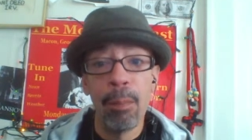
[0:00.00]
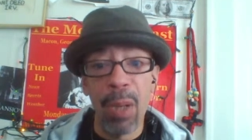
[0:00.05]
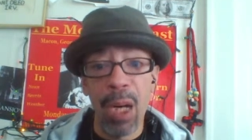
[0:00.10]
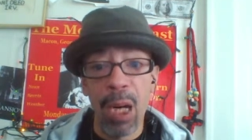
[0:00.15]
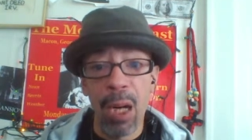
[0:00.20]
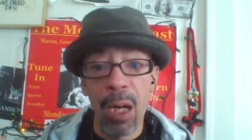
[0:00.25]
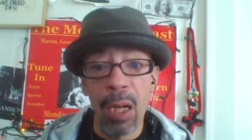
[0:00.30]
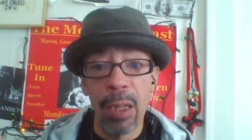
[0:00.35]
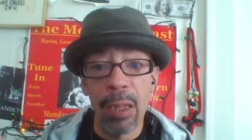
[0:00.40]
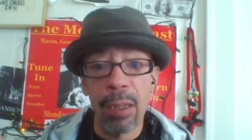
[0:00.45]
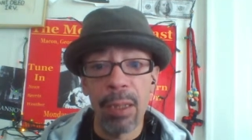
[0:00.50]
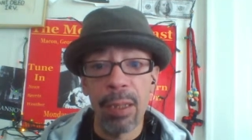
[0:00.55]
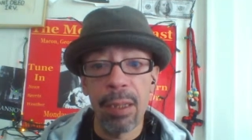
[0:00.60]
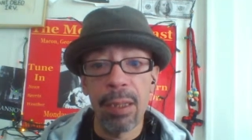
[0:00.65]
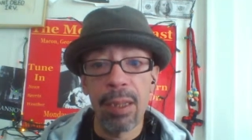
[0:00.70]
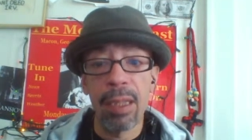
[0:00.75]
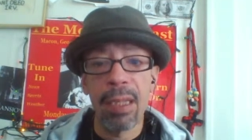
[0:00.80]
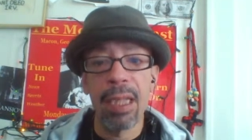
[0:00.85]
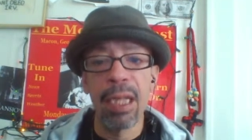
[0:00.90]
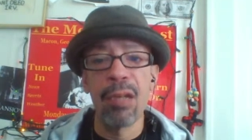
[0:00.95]
But
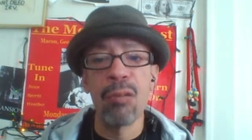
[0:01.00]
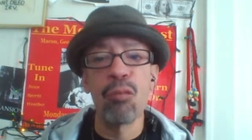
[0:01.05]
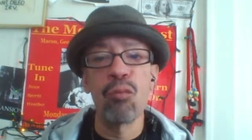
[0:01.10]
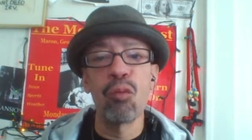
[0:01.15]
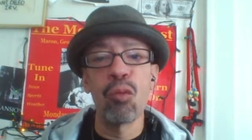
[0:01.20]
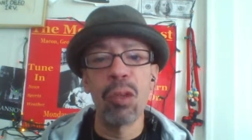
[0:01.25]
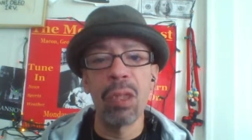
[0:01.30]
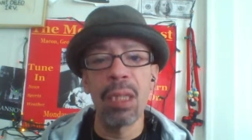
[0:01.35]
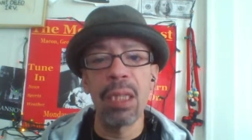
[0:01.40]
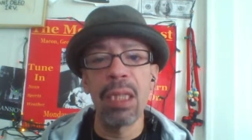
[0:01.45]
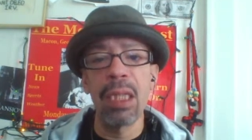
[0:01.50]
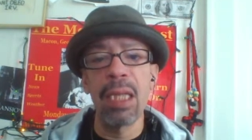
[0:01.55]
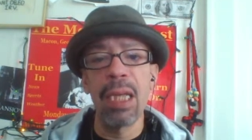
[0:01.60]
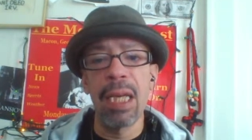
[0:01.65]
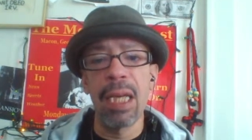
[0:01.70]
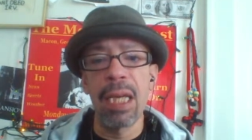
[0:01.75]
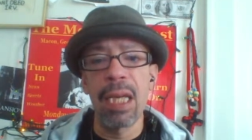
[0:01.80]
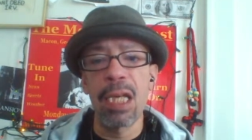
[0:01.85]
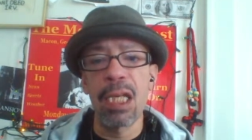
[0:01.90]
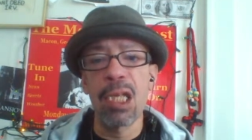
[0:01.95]
it
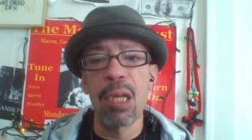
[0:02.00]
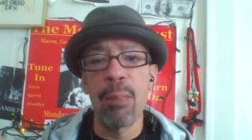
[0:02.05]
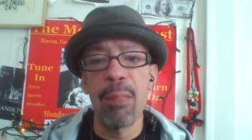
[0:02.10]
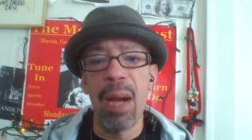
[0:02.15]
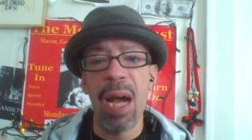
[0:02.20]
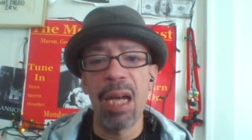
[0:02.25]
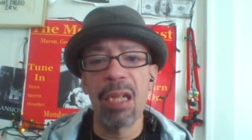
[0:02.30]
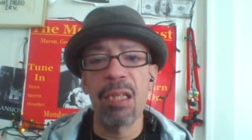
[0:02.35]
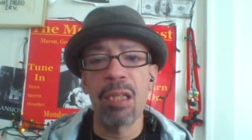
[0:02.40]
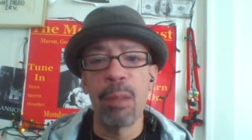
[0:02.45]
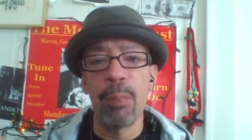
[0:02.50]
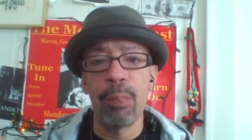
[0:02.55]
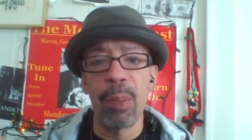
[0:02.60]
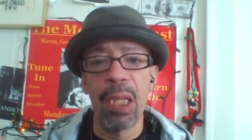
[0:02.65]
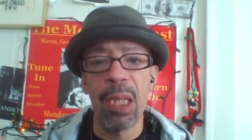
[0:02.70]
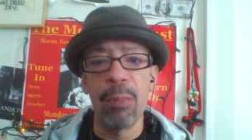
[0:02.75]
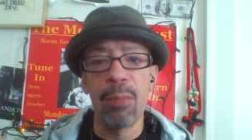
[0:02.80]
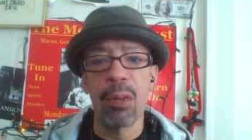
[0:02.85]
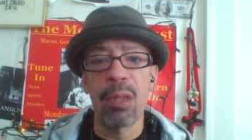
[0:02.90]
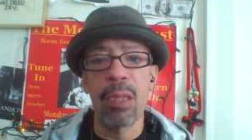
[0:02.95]
really is about the
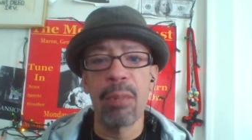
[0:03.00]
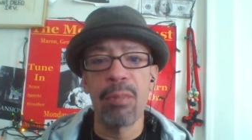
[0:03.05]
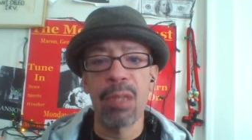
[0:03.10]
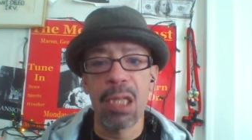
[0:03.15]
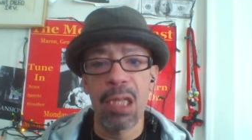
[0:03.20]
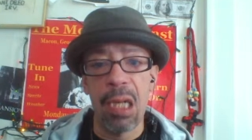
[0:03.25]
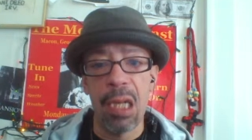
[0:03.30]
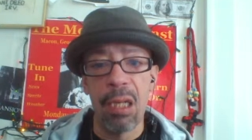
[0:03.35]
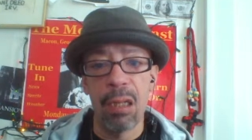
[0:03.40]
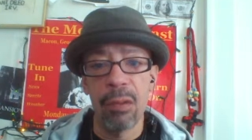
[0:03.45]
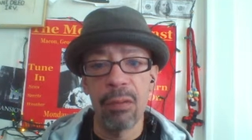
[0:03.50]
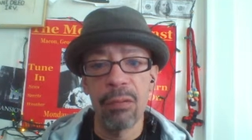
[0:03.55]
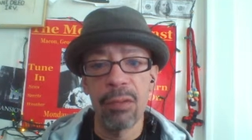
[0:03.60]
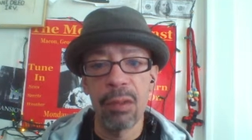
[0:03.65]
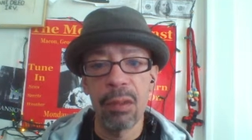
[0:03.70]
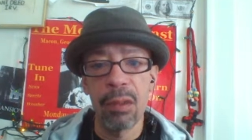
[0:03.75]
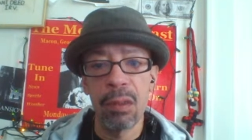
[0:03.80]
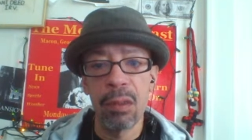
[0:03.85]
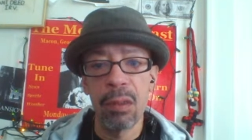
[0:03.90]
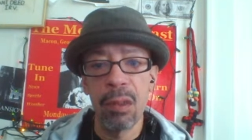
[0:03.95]
people themselves.
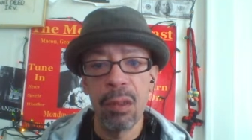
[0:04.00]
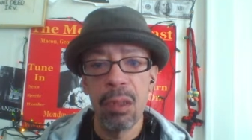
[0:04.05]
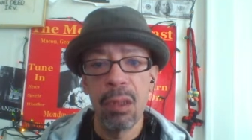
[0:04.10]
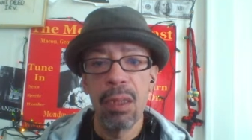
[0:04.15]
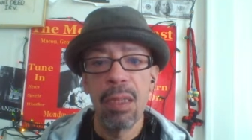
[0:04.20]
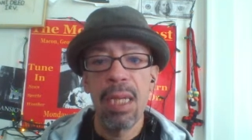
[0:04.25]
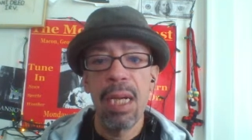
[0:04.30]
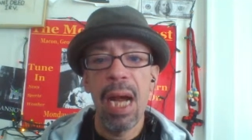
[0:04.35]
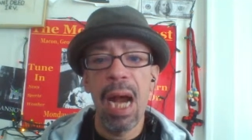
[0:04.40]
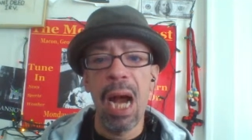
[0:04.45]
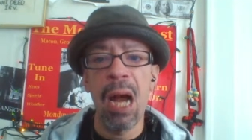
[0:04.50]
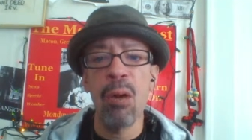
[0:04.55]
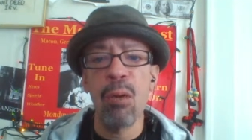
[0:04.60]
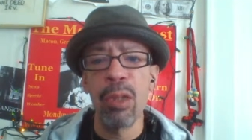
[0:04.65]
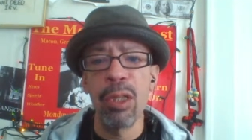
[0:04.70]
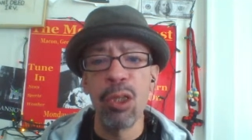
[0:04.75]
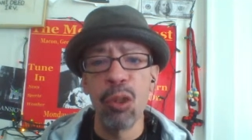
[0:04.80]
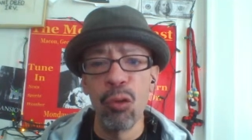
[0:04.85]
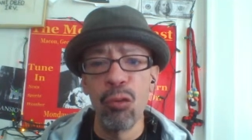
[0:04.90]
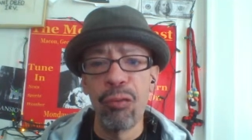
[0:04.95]
How
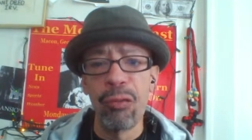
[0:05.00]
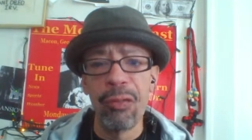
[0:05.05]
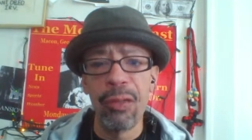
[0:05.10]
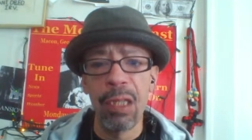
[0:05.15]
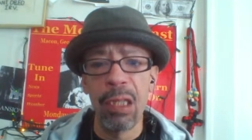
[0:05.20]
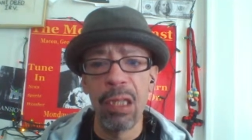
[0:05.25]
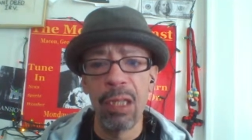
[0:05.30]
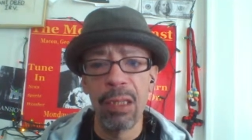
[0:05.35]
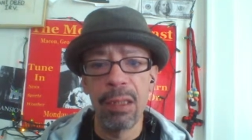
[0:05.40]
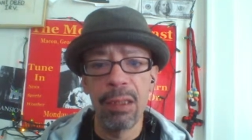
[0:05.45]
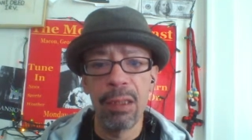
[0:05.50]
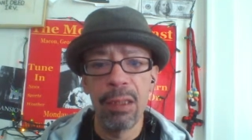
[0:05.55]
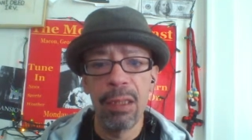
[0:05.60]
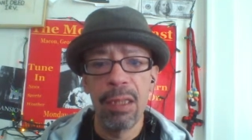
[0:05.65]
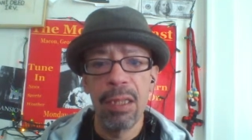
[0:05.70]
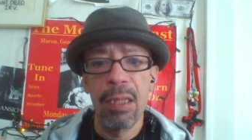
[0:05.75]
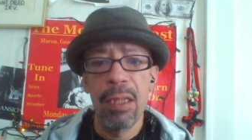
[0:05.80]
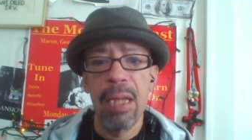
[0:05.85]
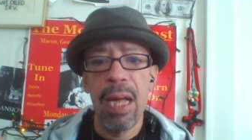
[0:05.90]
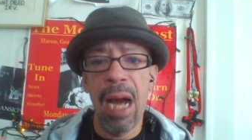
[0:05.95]
are you feeling?
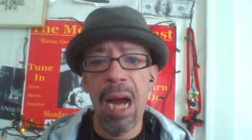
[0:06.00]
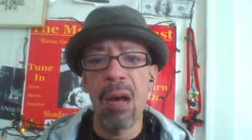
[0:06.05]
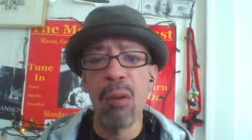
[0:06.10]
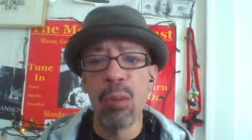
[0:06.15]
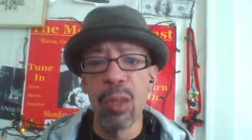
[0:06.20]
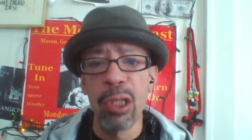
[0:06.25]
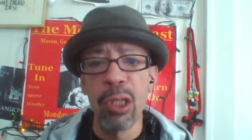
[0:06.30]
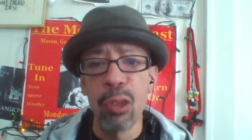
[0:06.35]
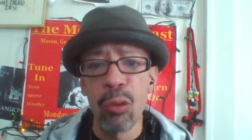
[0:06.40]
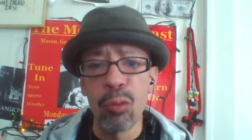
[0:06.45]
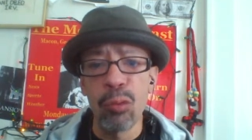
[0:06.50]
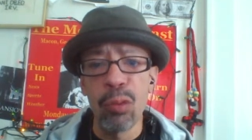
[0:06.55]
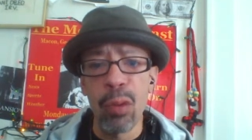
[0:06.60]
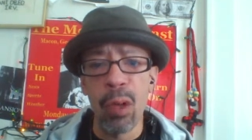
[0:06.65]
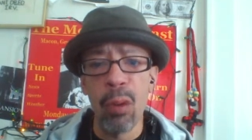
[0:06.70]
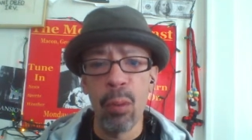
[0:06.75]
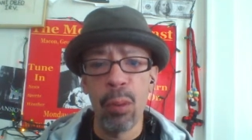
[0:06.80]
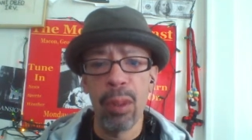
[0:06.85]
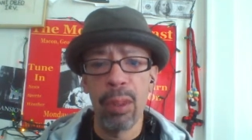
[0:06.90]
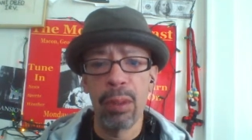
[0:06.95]
How are you
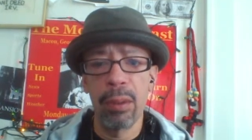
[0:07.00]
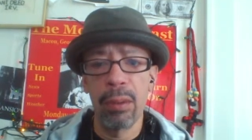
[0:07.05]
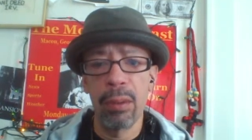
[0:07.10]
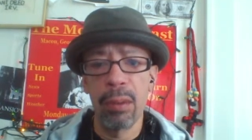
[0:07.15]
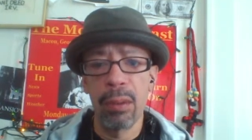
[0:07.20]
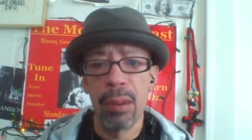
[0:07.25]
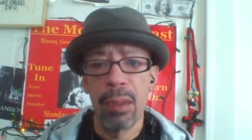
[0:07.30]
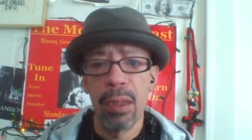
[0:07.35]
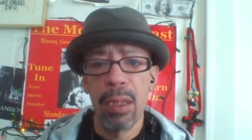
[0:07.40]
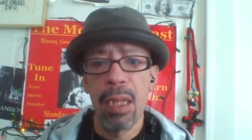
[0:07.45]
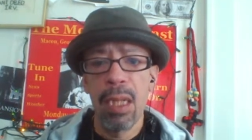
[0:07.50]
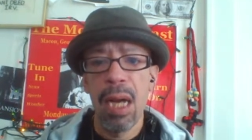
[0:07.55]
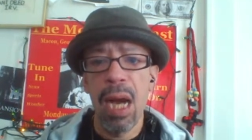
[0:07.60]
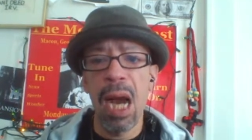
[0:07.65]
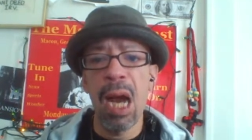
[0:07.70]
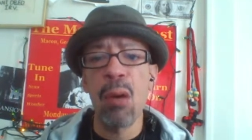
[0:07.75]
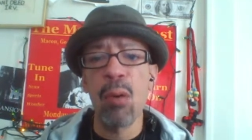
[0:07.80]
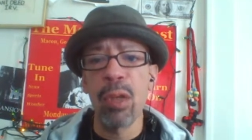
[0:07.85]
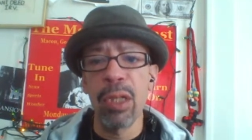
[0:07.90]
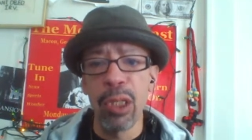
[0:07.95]
doing?
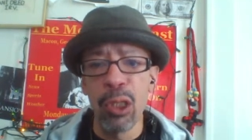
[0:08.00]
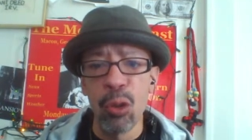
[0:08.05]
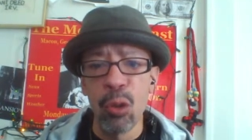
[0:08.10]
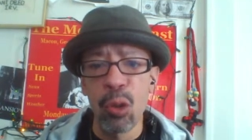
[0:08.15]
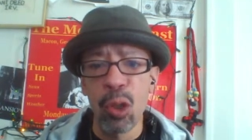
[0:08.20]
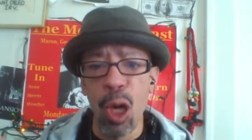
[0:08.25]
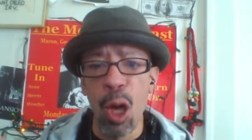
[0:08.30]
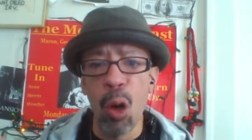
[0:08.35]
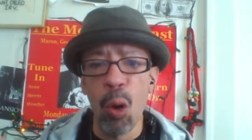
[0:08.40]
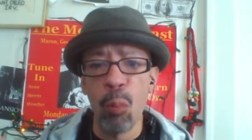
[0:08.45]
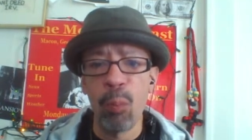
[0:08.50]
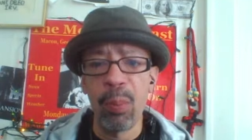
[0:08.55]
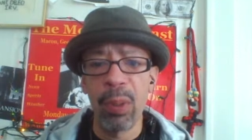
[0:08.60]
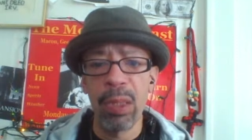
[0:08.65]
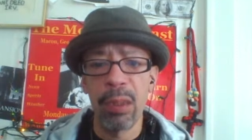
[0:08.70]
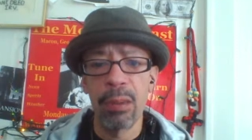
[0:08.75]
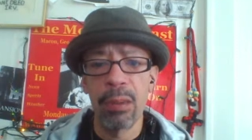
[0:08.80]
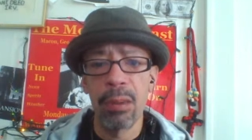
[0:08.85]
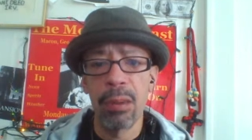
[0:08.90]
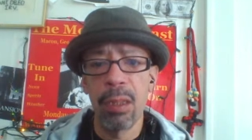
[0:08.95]
How are you
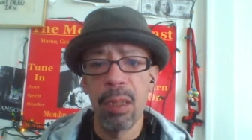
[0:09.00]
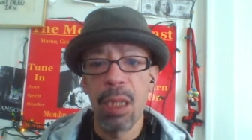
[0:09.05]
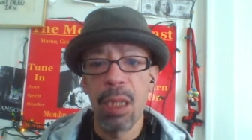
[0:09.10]
coping?